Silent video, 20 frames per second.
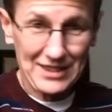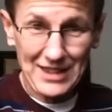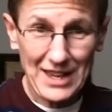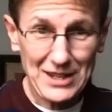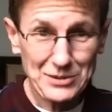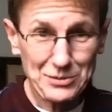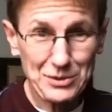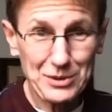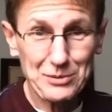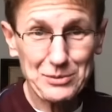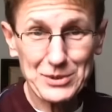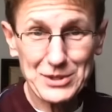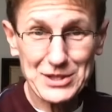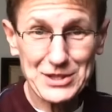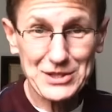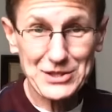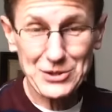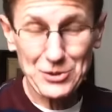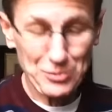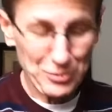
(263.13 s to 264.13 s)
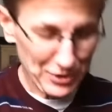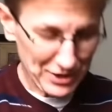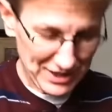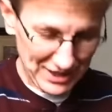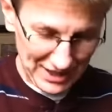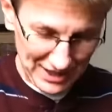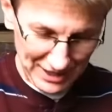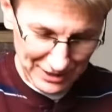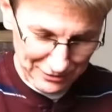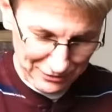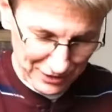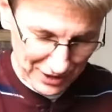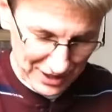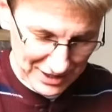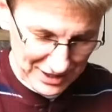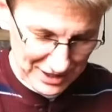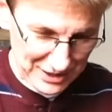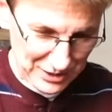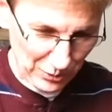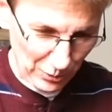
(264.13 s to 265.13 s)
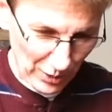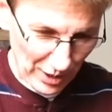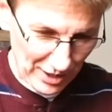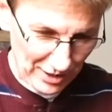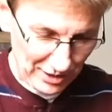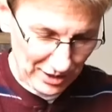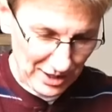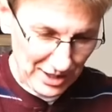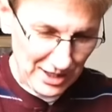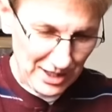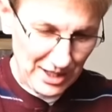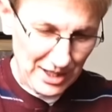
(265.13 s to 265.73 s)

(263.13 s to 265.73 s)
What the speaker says: the last one was super exciting to find as well.